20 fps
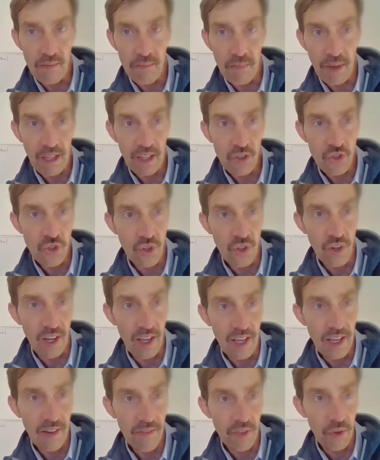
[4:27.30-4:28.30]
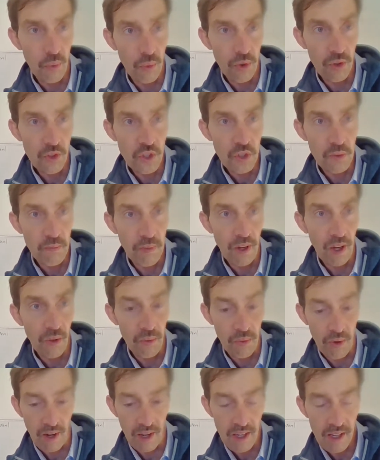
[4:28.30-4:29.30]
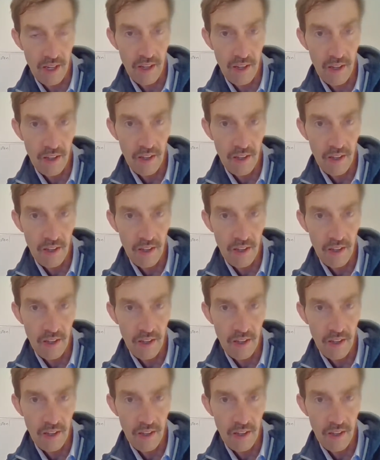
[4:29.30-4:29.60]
and make sure I have the word spelled right.